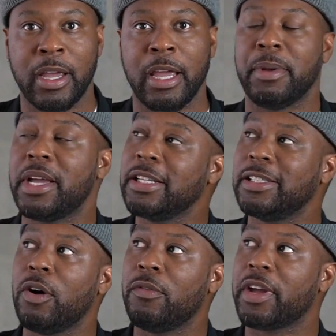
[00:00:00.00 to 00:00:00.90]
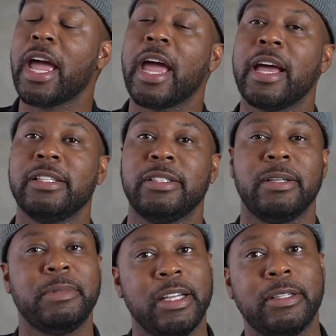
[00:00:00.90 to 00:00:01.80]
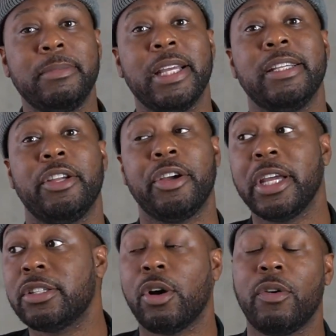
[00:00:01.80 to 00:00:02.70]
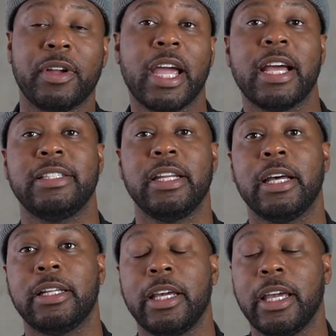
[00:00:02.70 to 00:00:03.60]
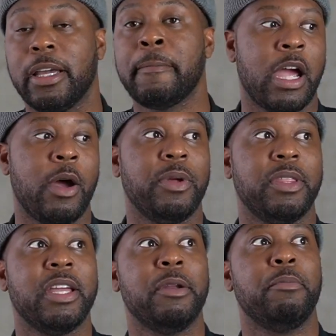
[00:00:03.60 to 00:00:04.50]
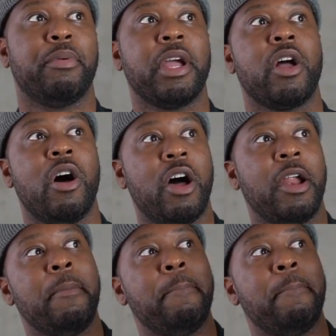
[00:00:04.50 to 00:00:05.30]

And because it's overcast, and some days there is an overcast in LA, I would then bring on